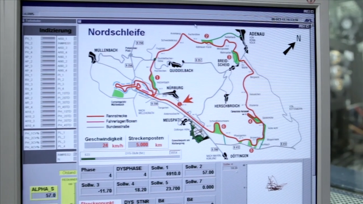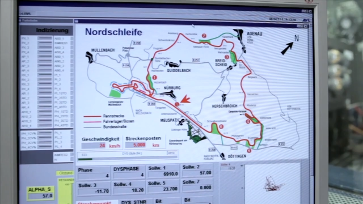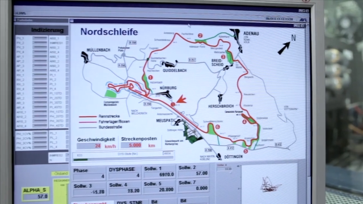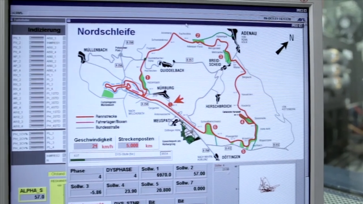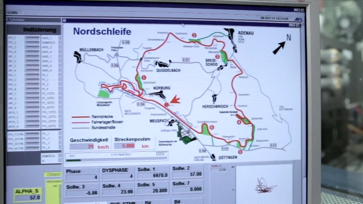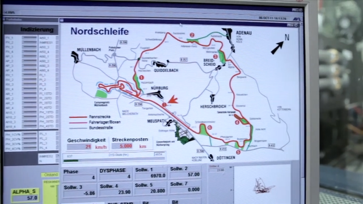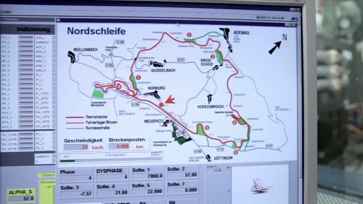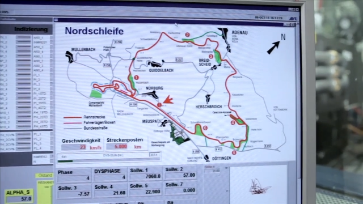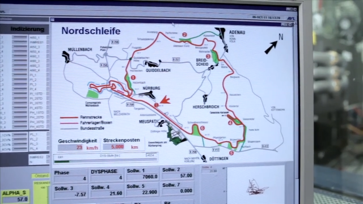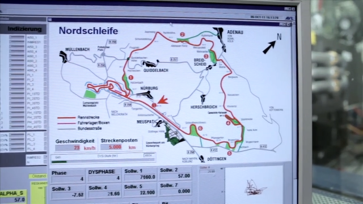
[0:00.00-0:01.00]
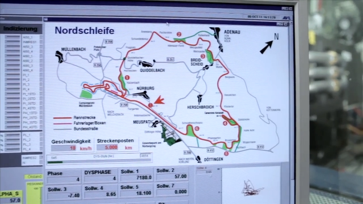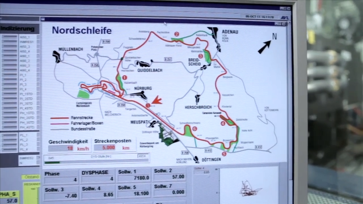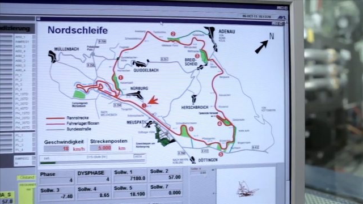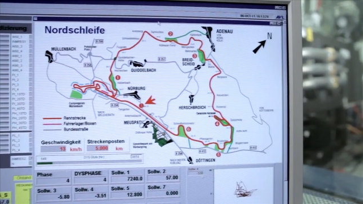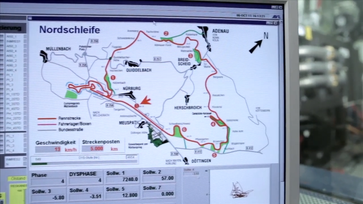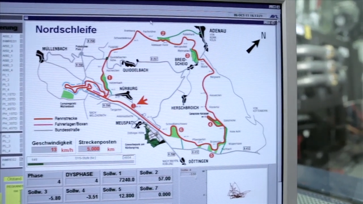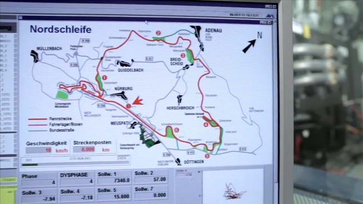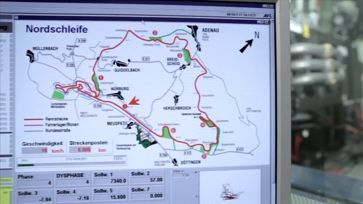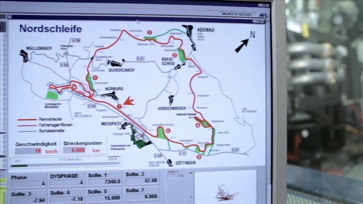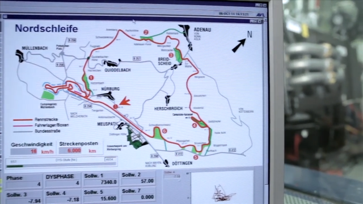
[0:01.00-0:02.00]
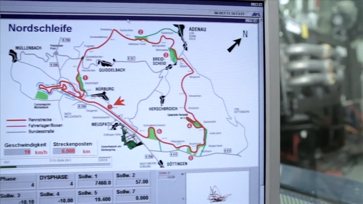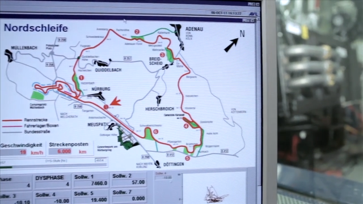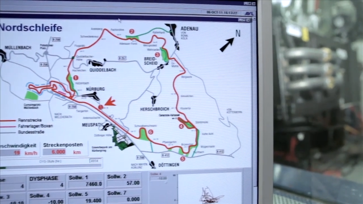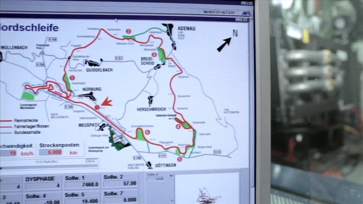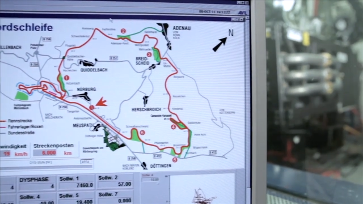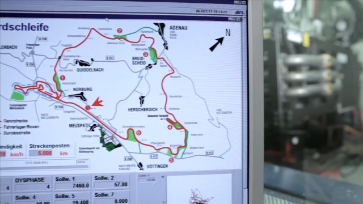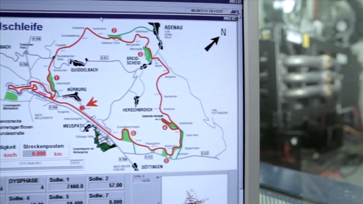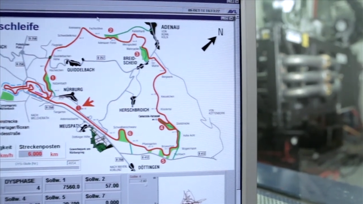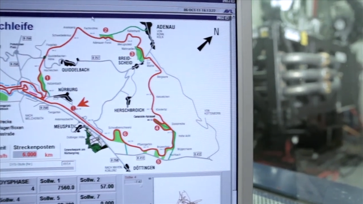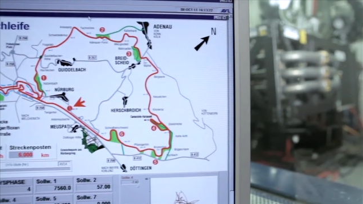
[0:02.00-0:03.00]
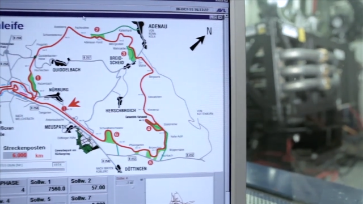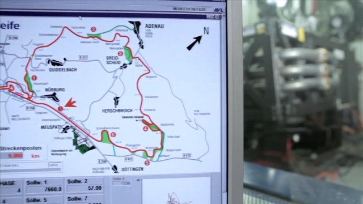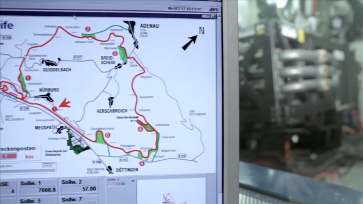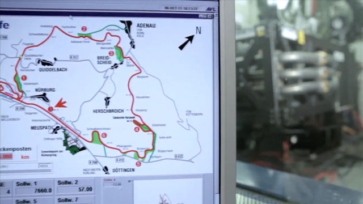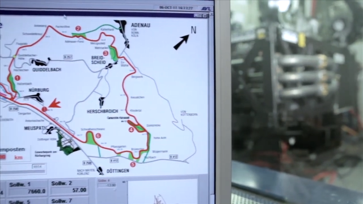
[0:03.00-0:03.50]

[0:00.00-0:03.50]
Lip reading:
Nobody's mouth can be seen.